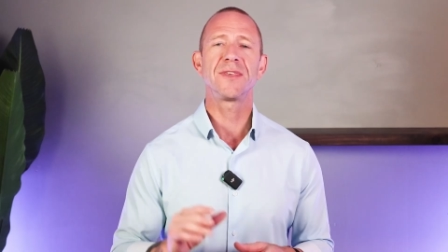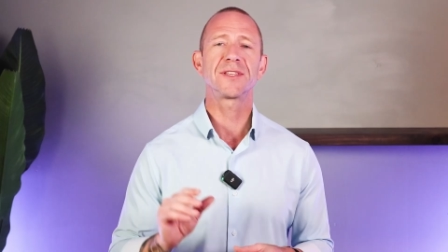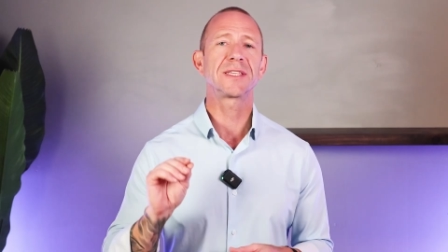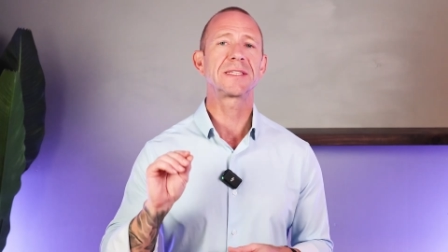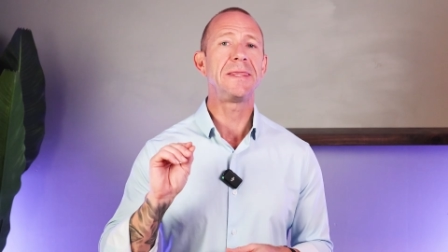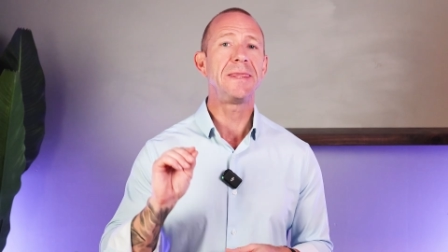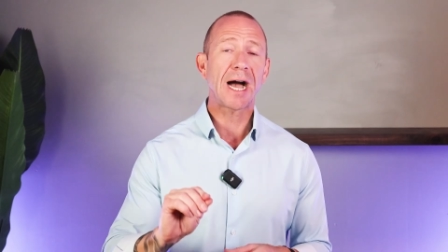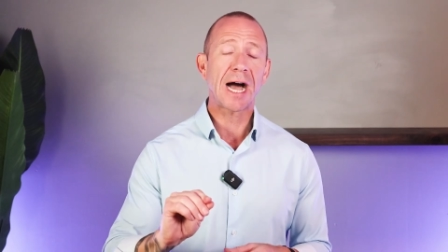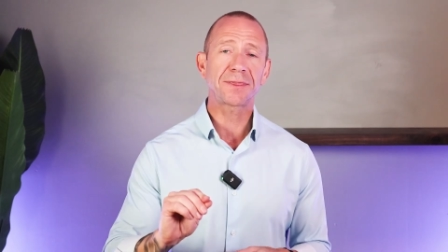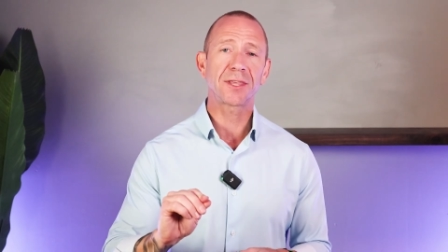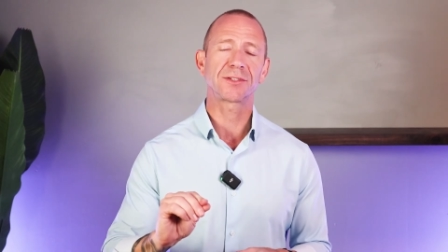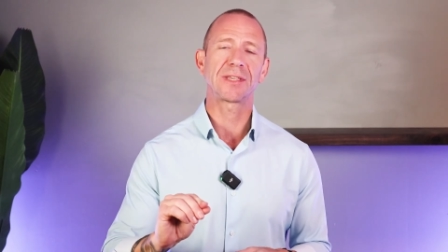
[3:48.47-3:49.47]
And this is
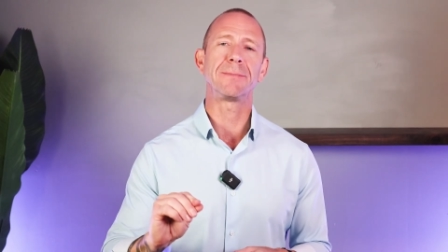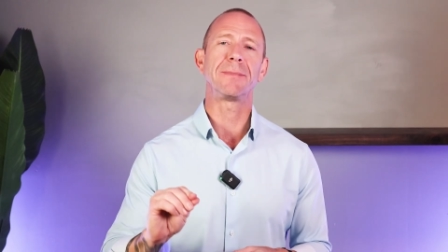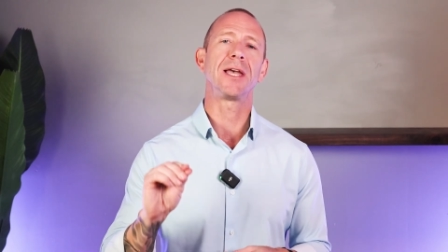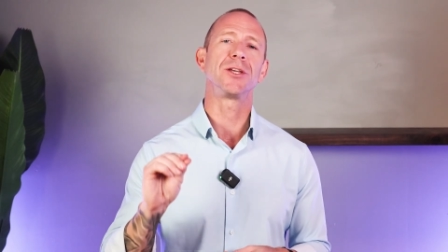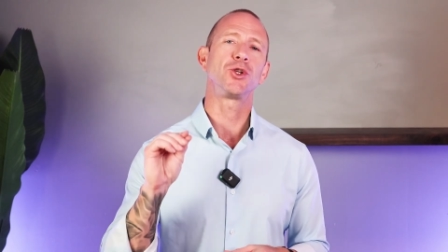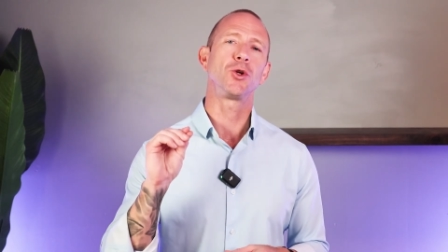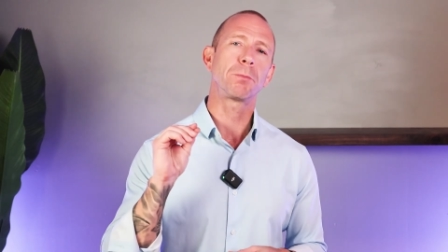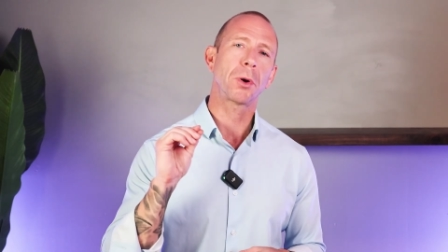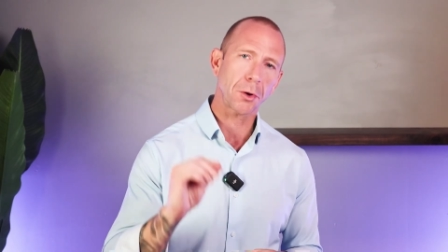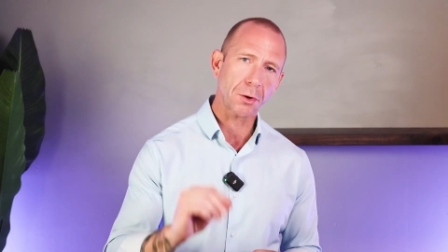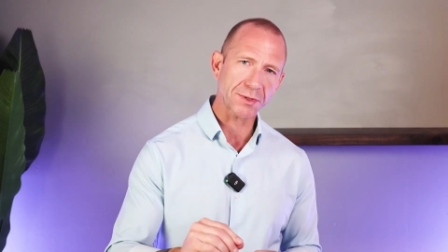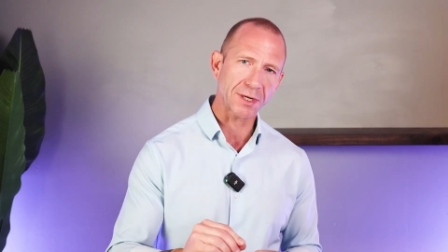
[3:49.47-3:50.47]
not the same as you
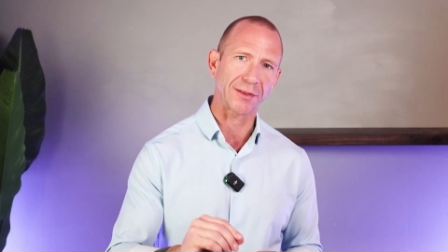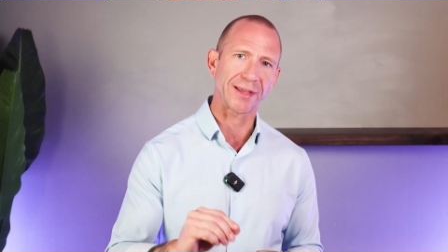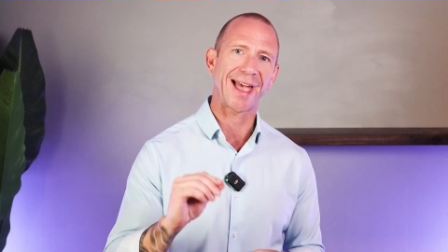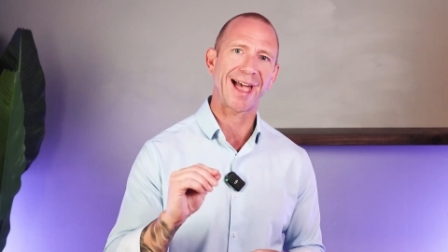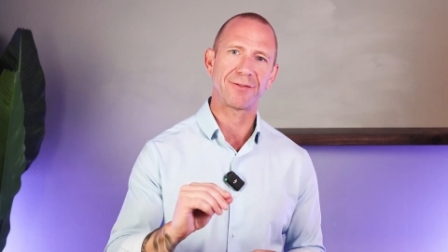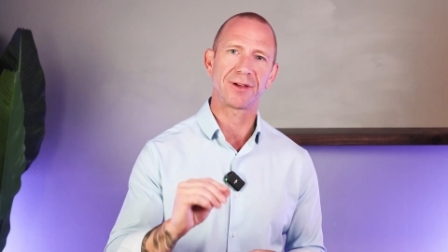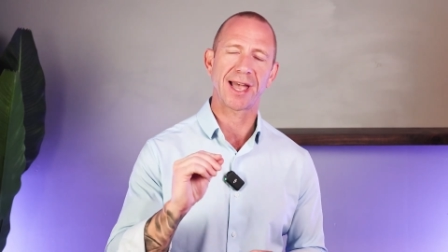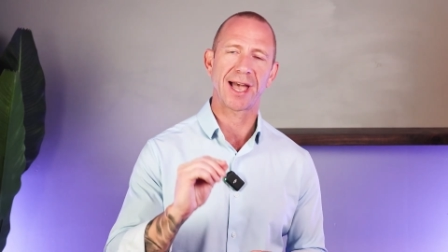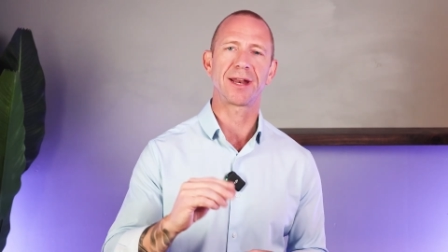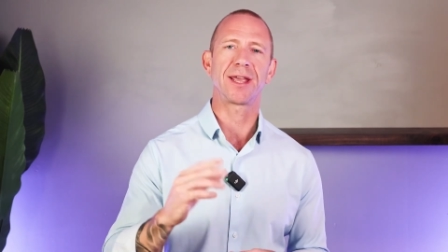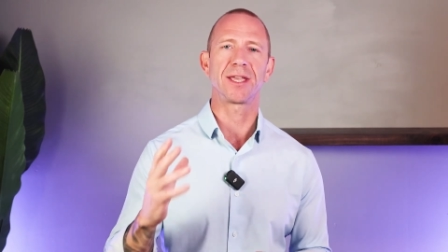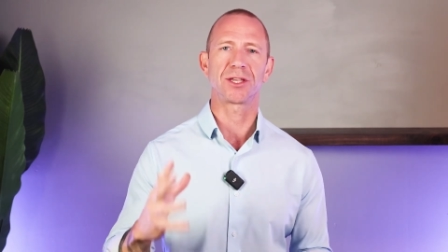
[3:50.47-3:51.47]
personally having had a